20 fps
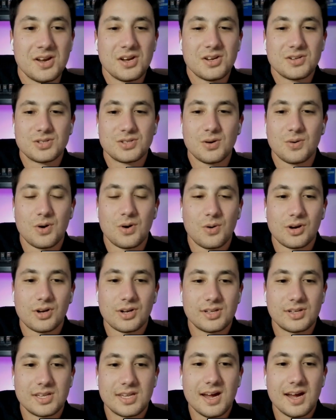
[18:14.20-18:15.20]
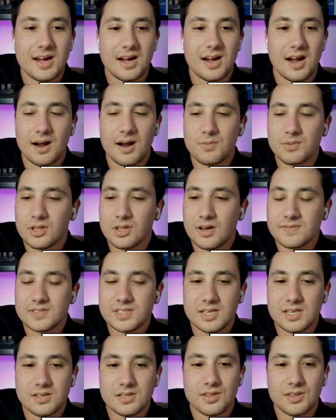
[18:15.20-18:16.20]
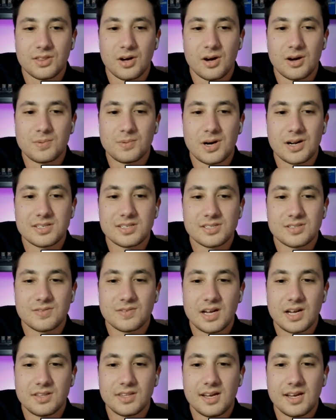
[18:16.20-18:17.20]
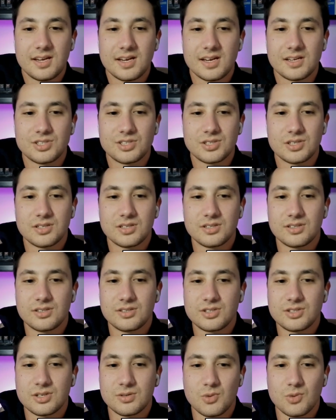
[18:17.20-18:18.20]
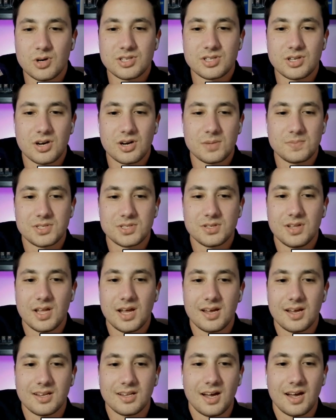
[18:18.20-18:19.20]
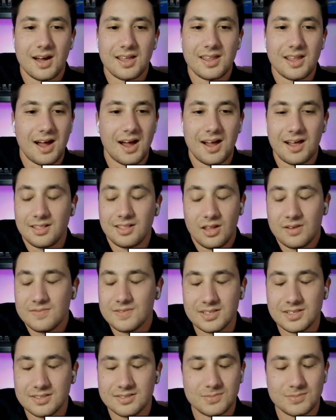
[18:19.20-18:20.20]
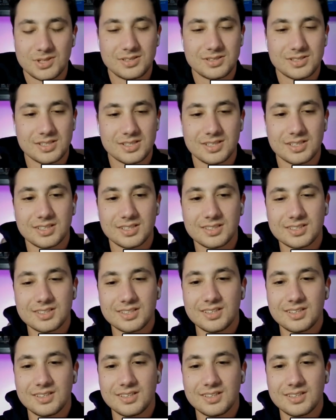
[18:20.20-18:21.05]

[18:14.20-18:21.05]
So yeah, I would love to hear the thought process around that, and should more startups do that? I love it personally. So,